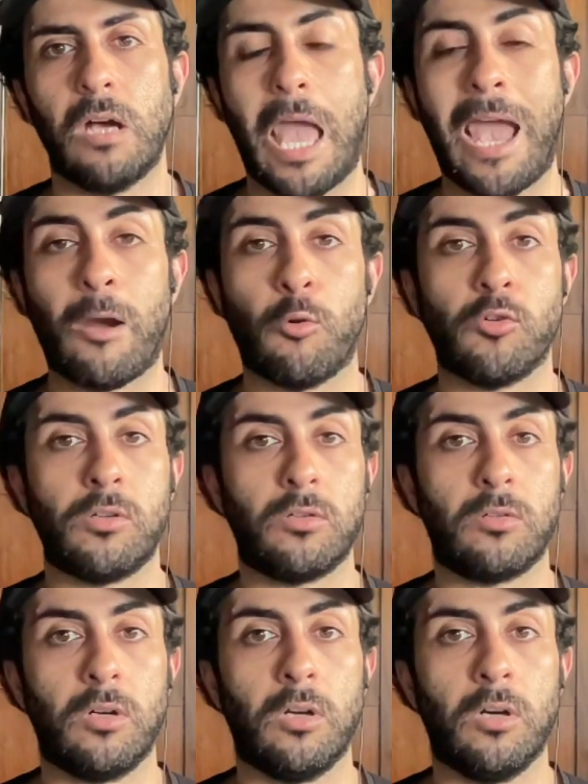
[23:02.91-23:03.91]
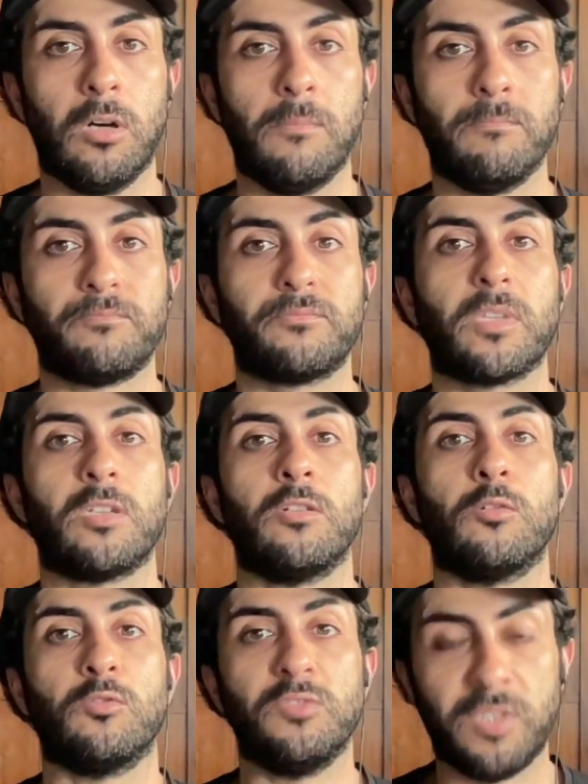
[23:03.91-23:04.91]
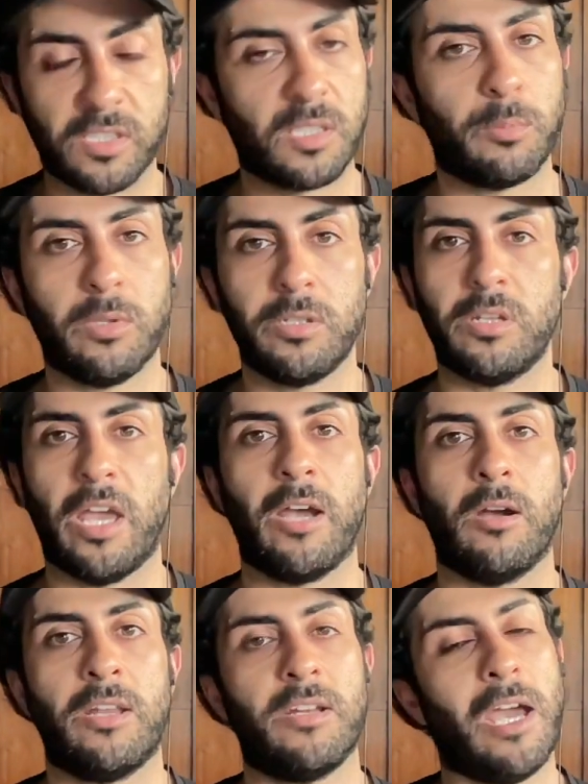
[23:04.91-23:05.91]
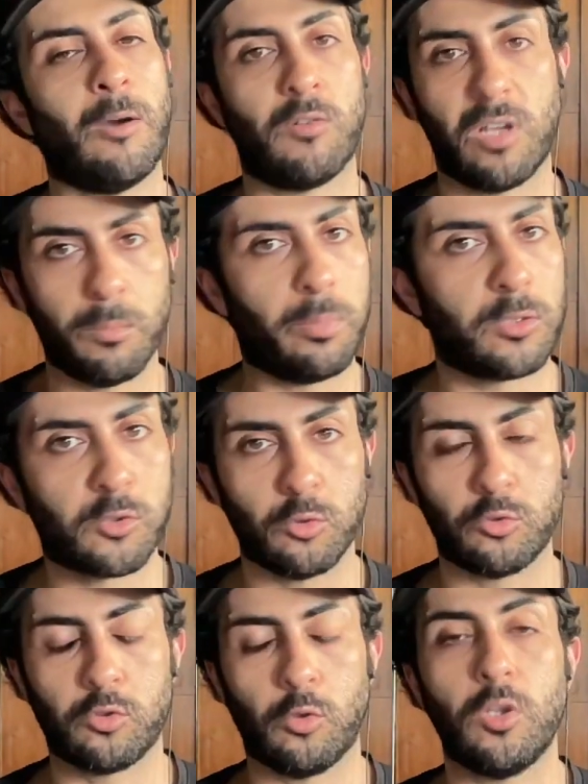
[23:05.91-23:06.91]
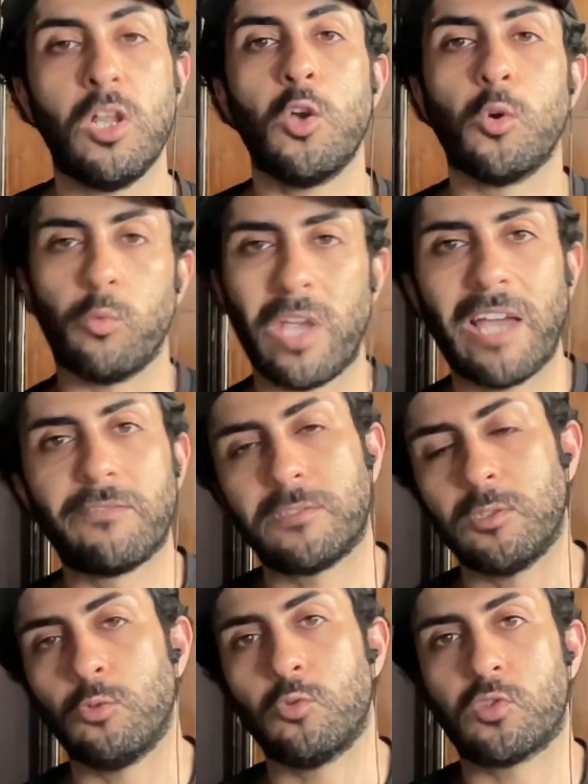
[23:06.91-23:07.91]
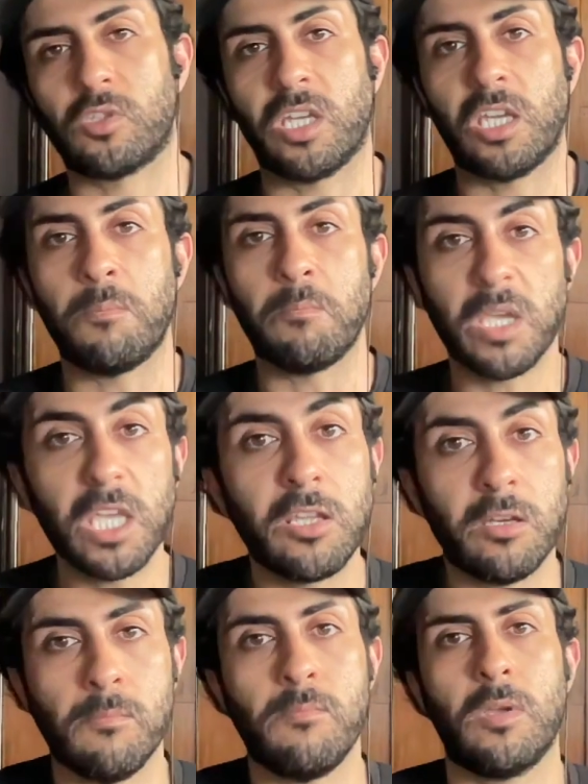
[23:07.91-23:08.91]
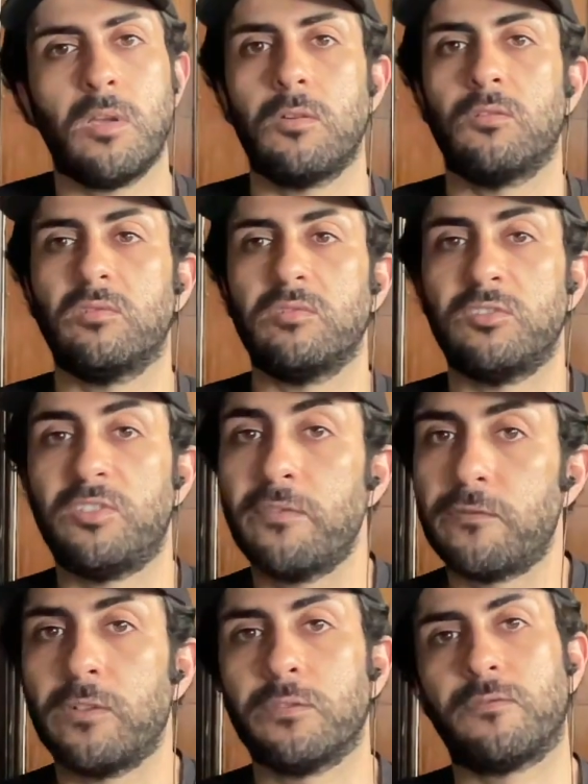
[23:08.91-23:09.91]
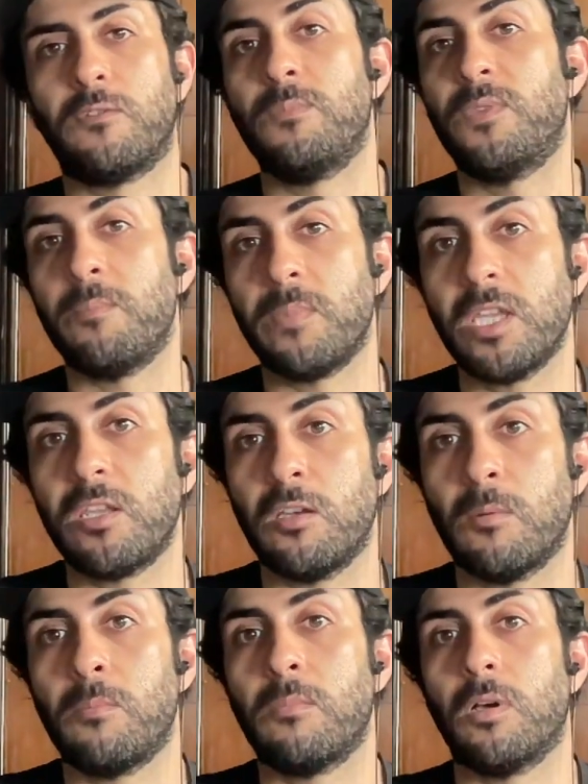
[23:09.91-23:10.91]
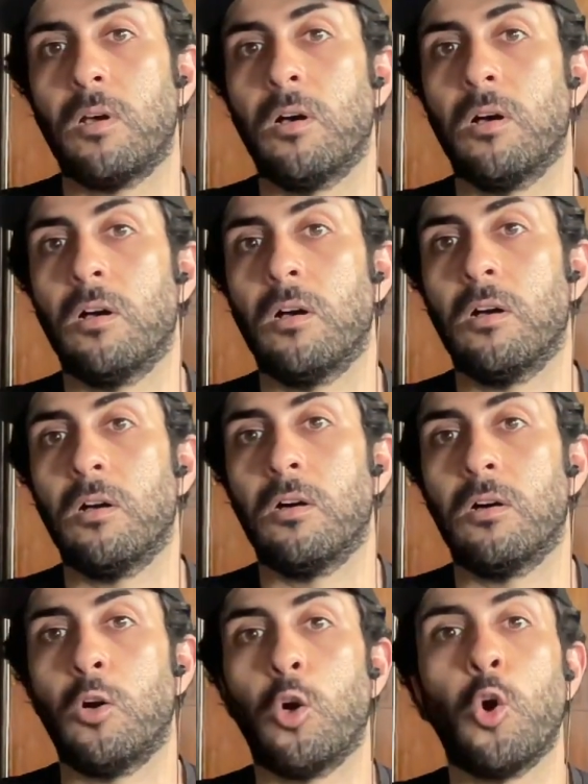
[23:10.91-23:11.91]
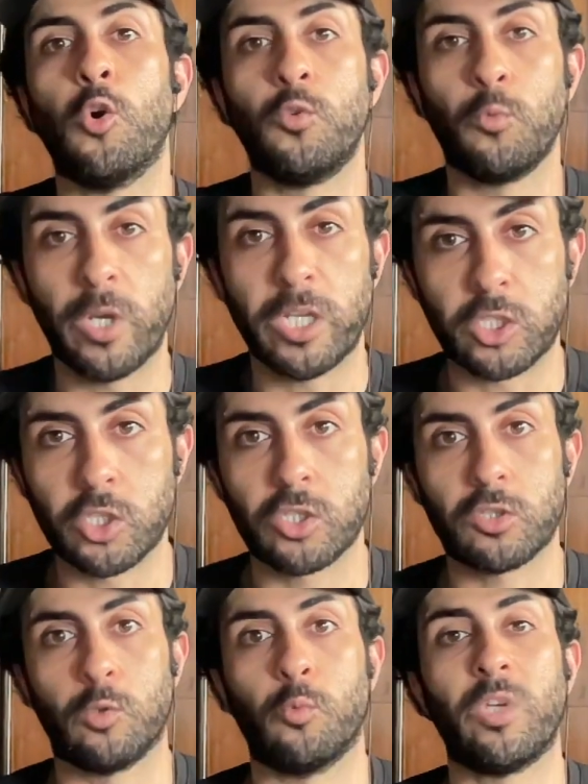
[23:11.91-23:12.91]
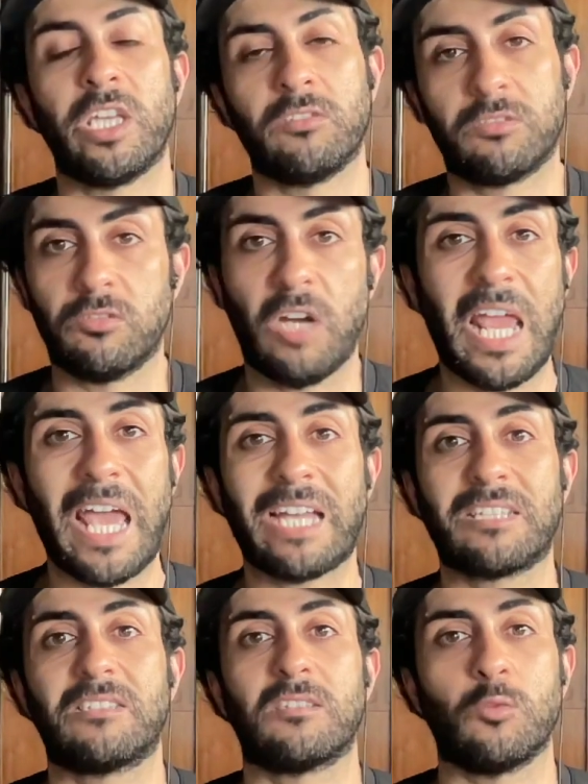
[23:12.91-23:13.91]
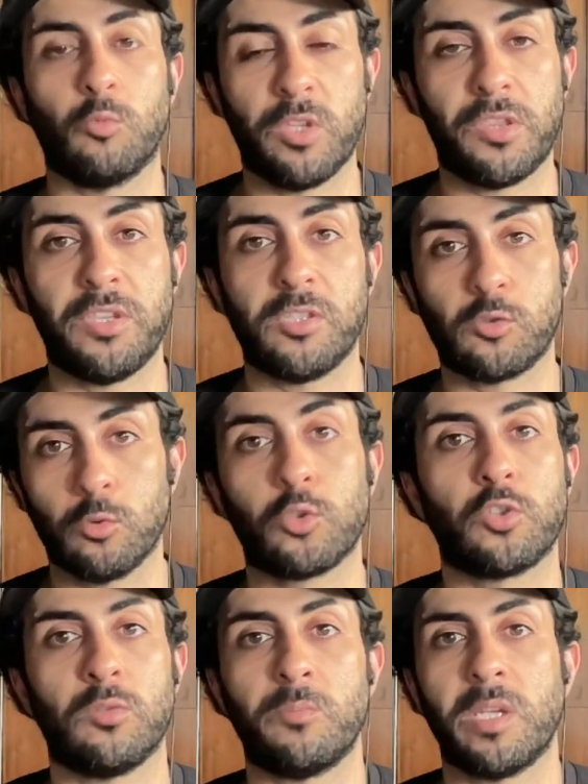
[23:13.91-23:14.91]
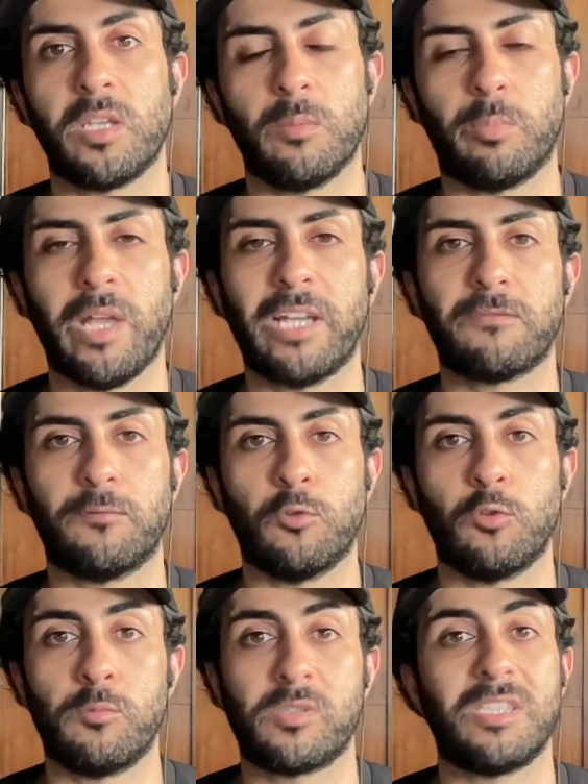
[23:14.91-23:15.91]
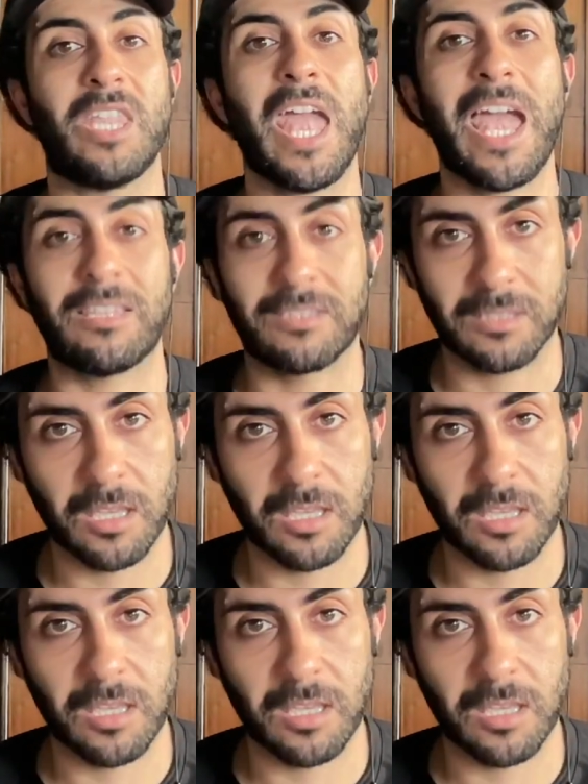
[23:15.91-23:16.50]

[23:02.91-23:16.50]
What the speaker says: our discipline and our impulse control, we have to use a medium different from the medium on which we interact with these social media platforms that